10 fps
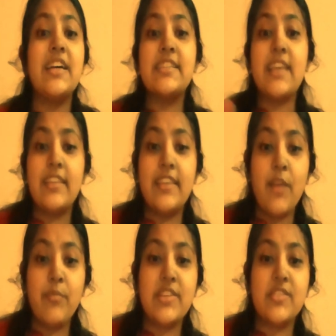
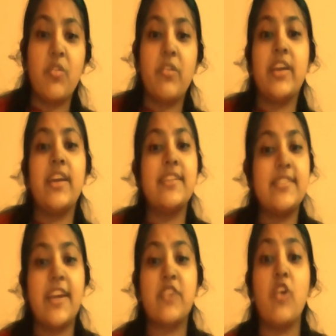Satyam Kisori,
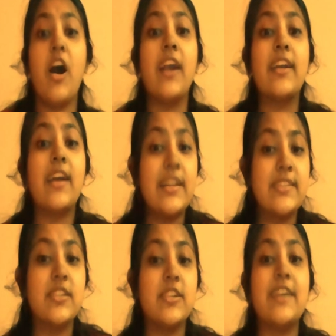etc. are
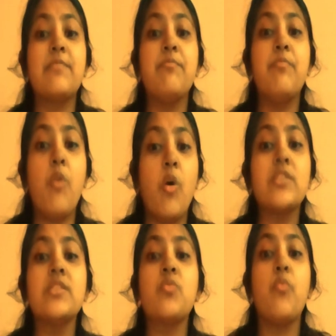considered as
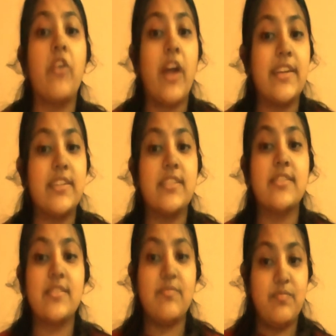important
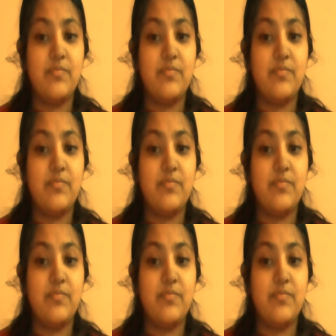varieties.